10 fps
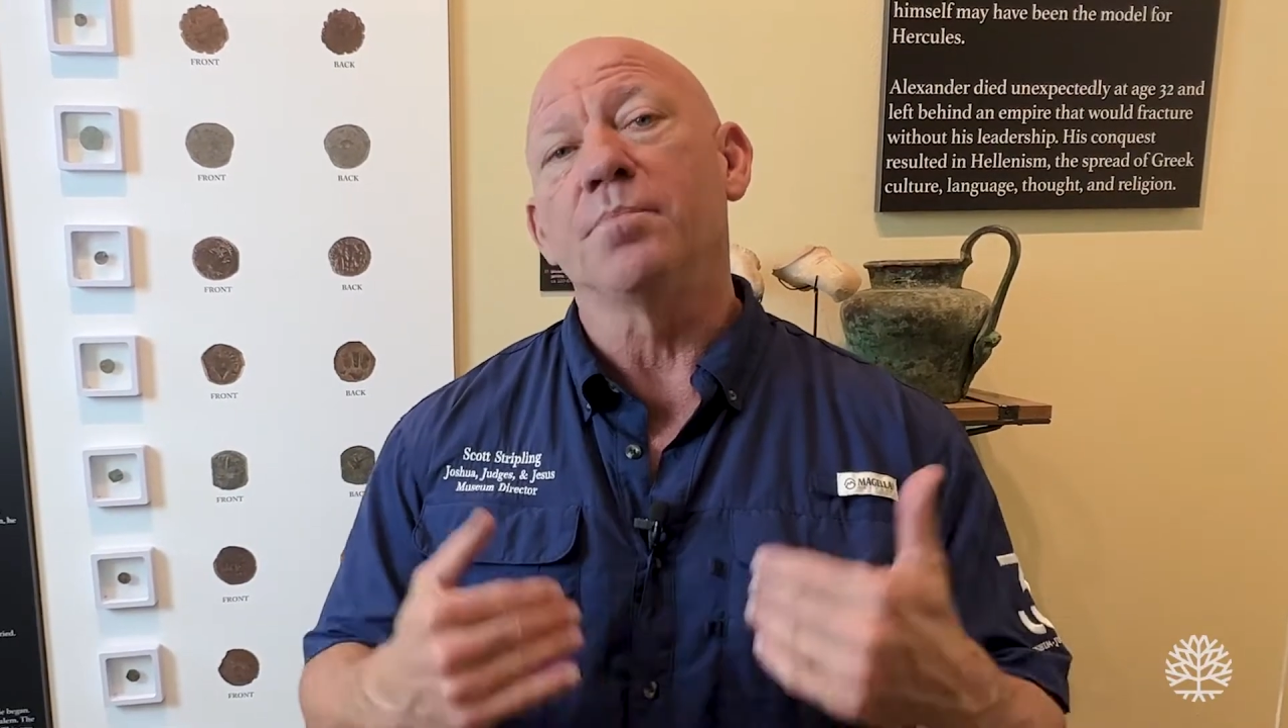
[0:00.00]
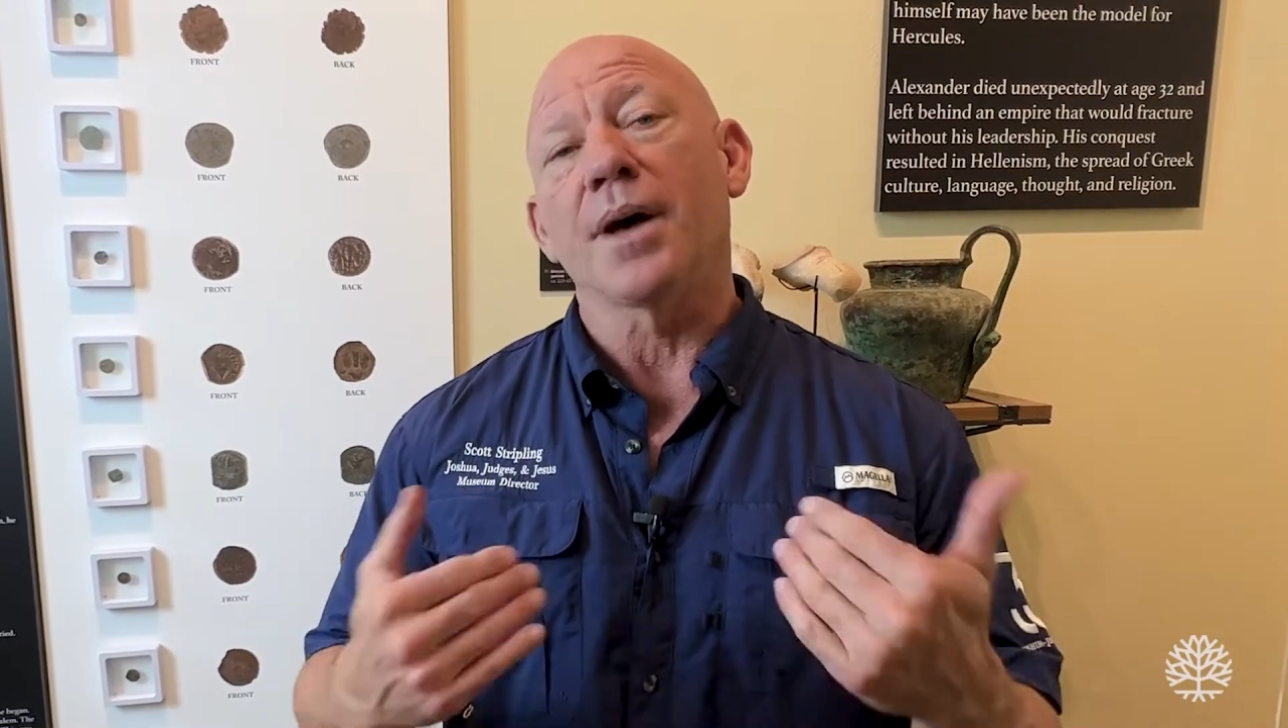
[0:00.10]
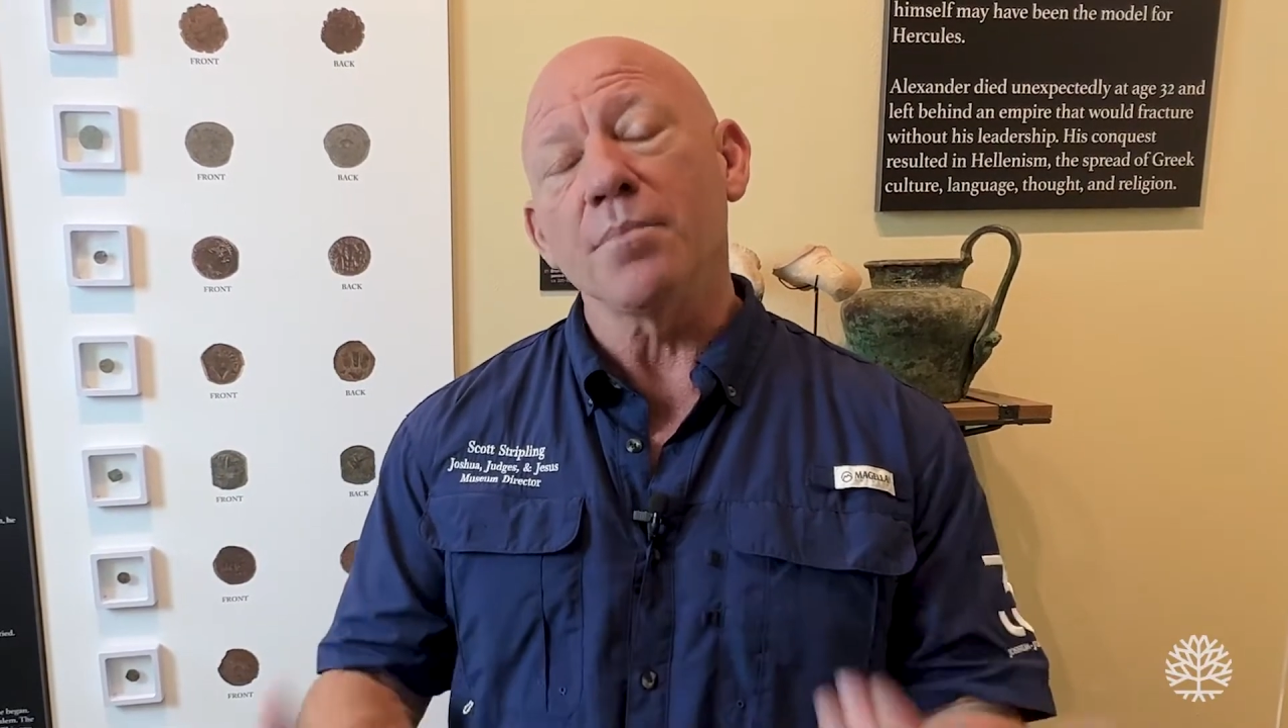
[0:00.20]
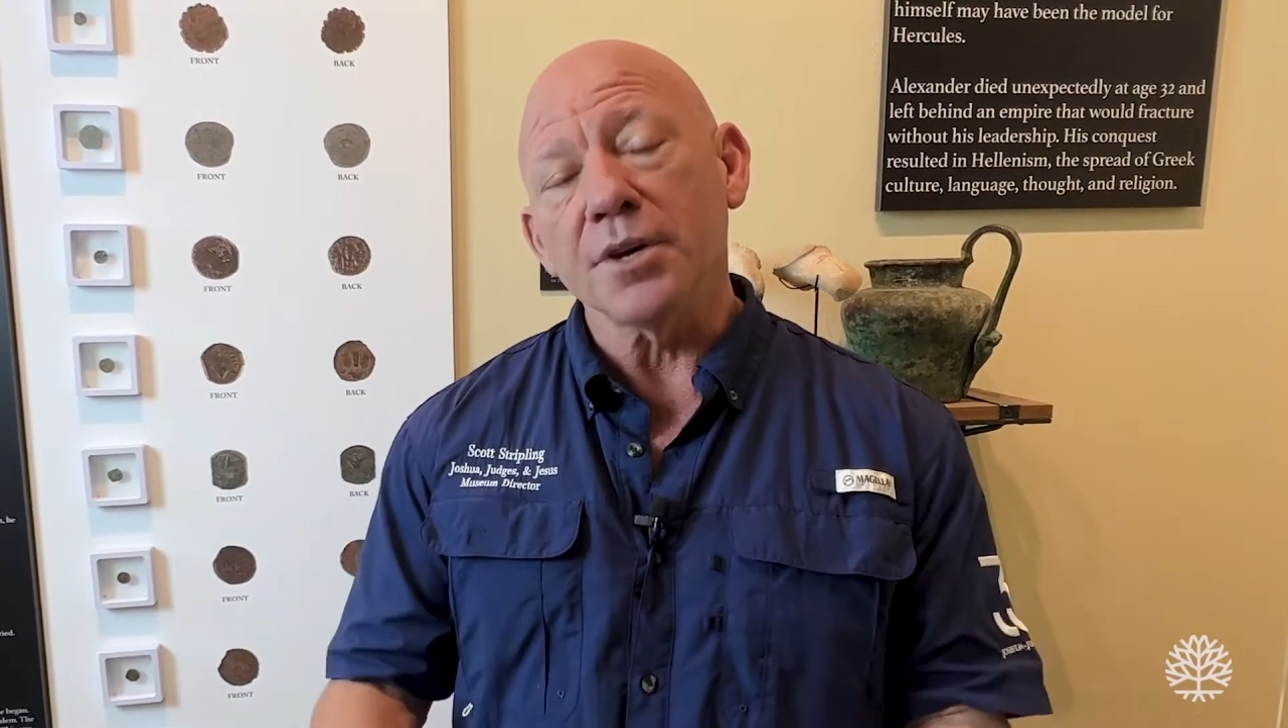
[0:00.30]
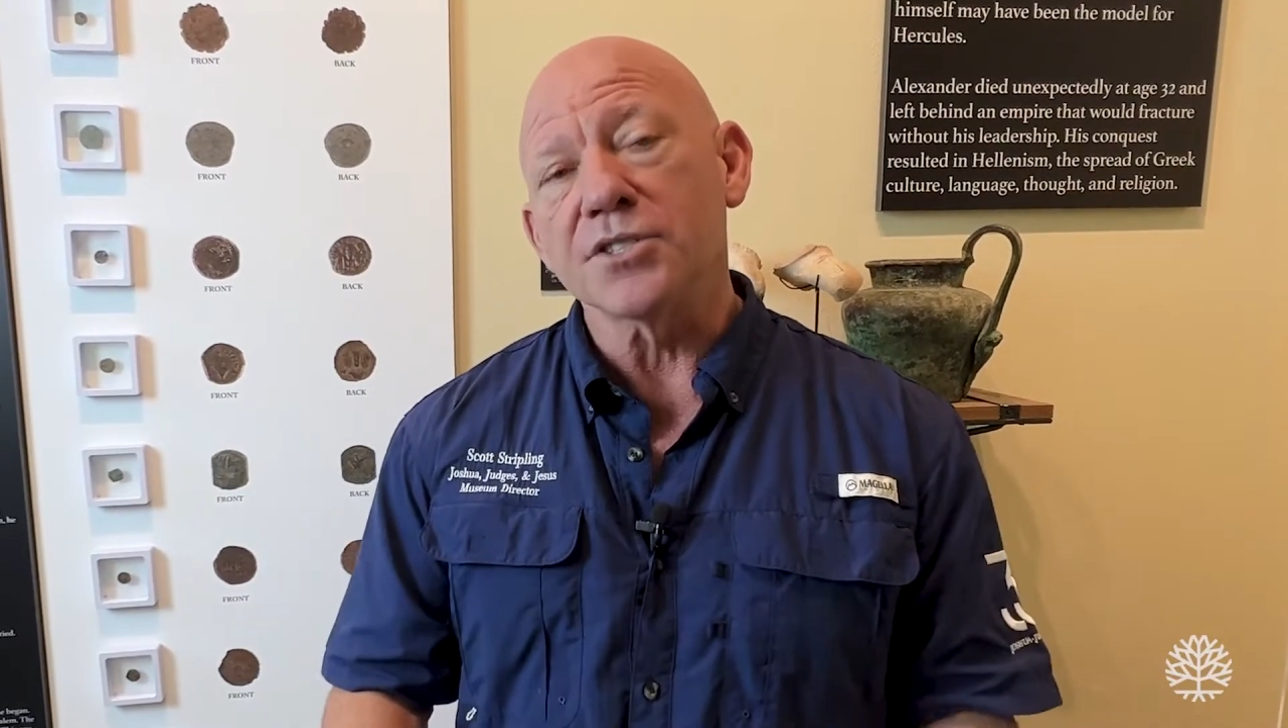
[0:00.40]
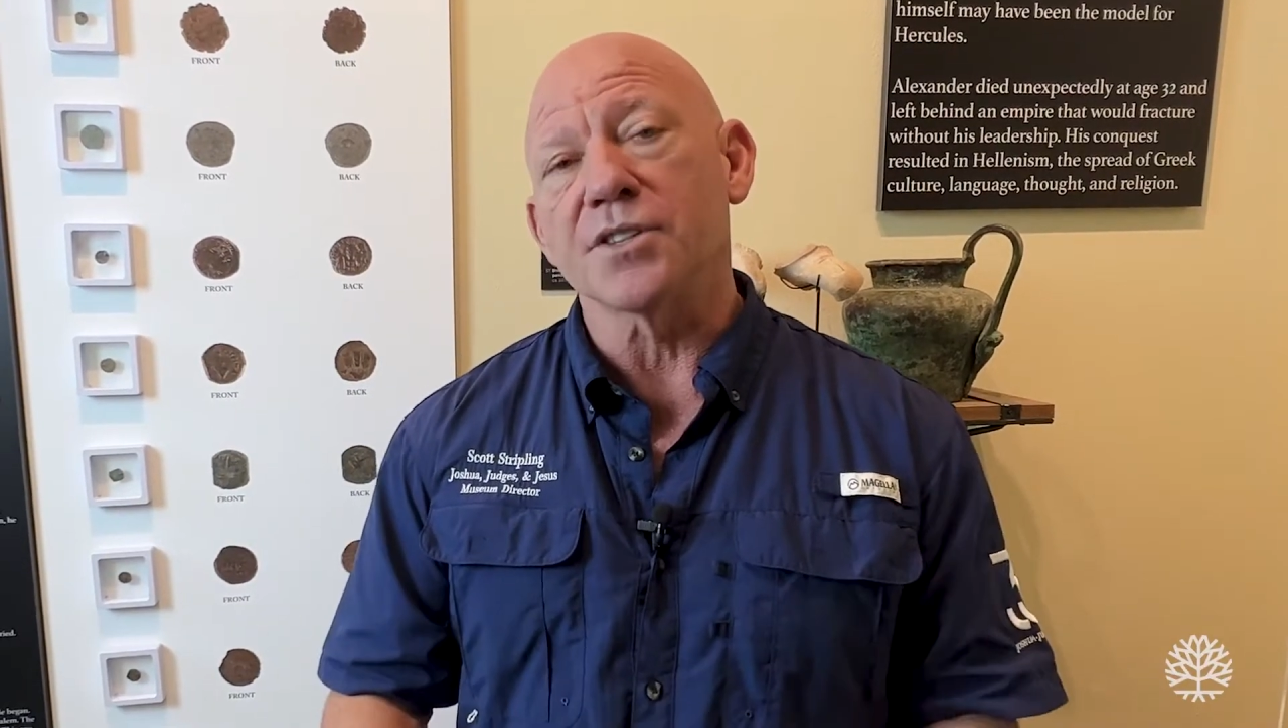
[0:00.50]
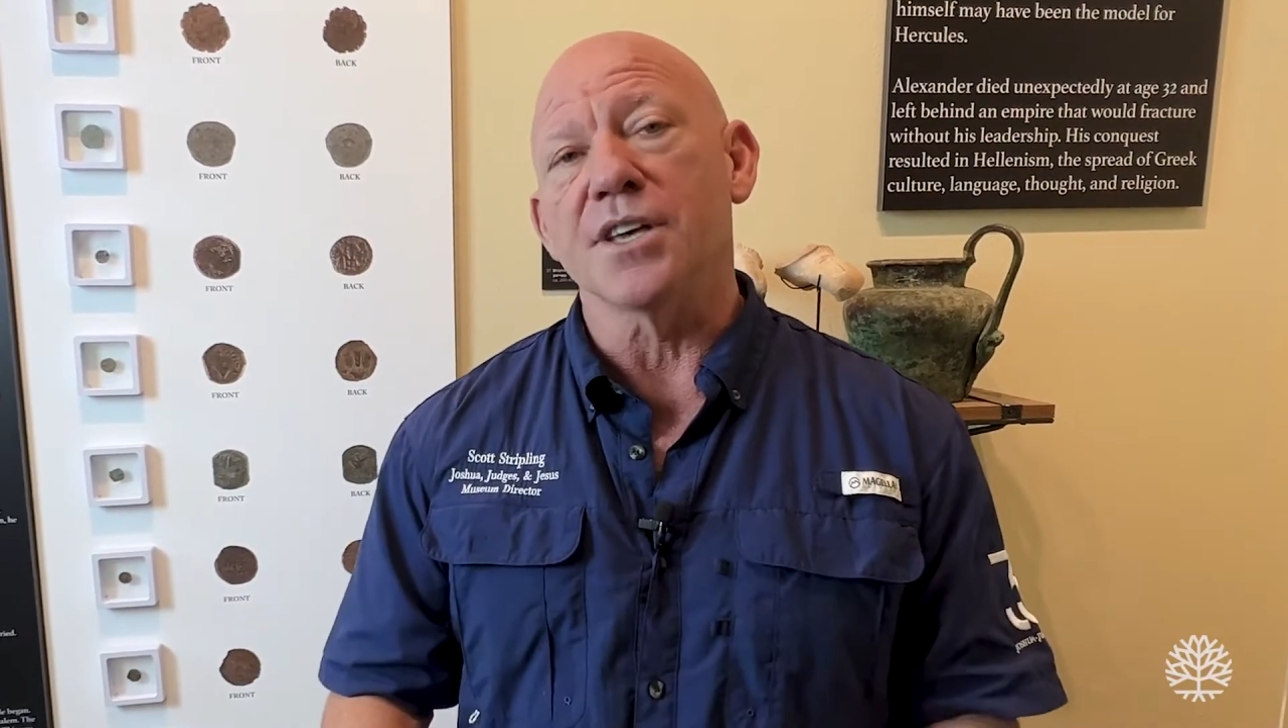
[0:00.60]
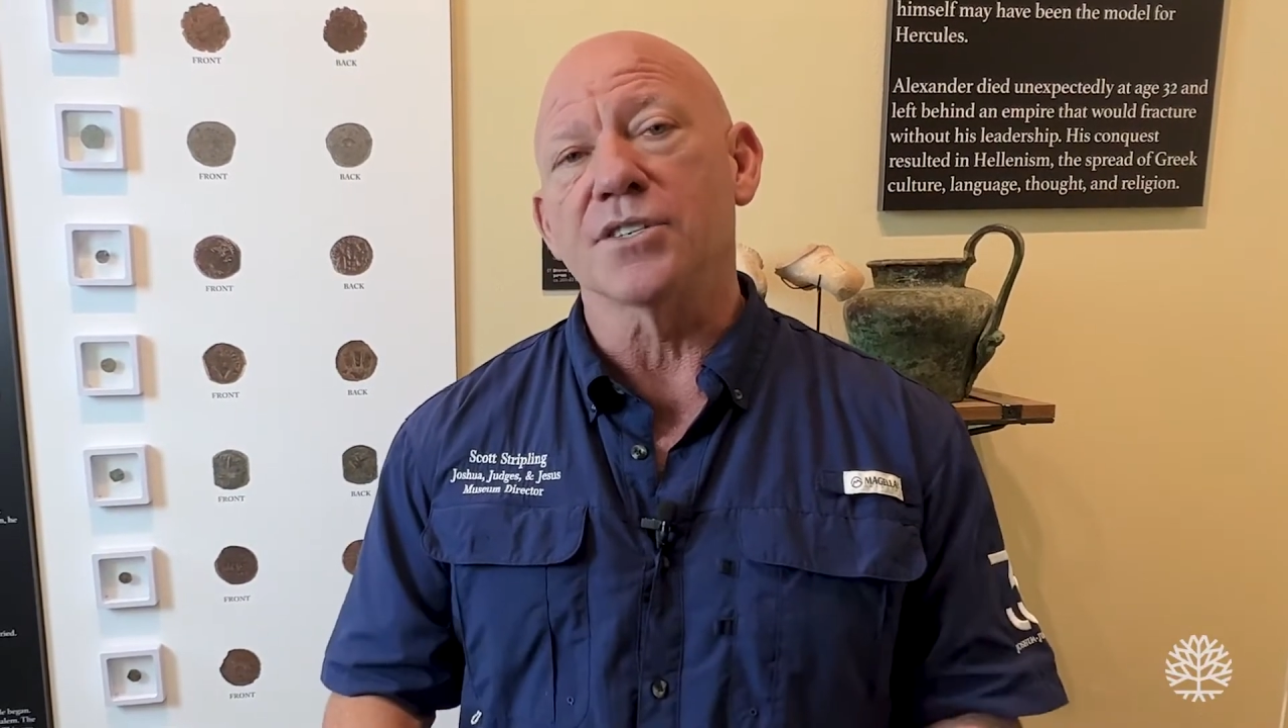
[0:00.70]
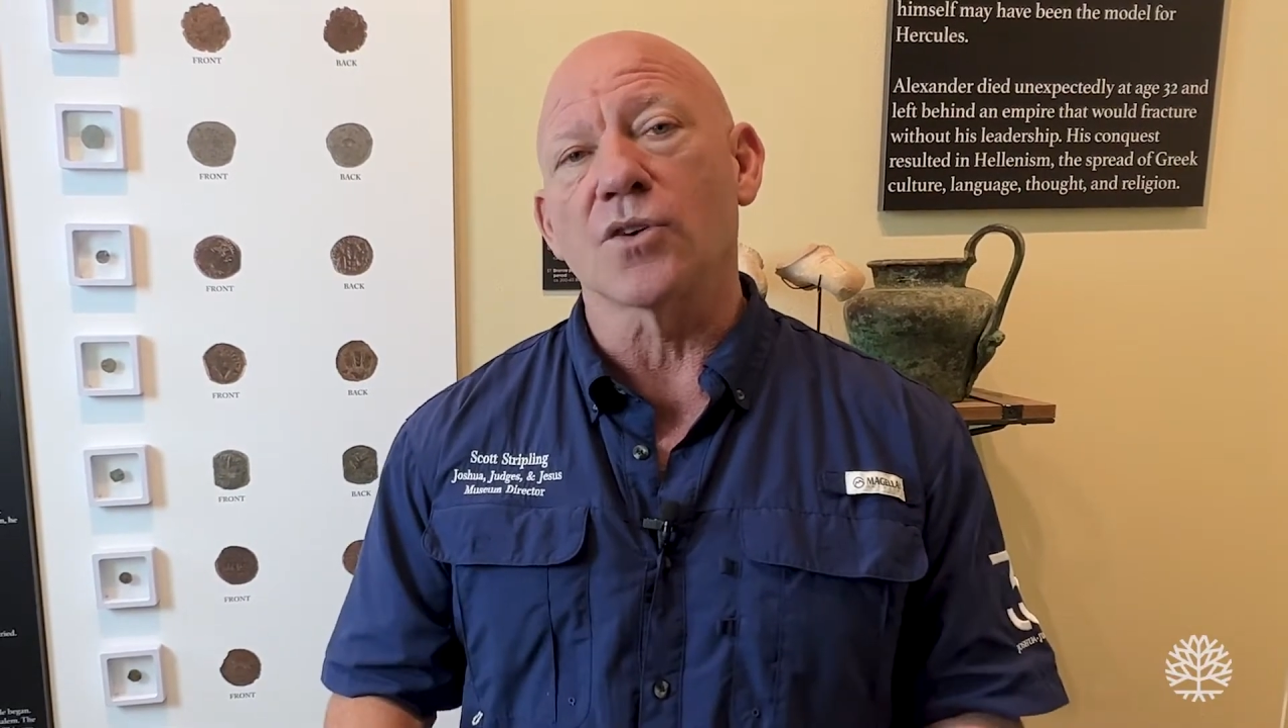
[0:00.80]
published these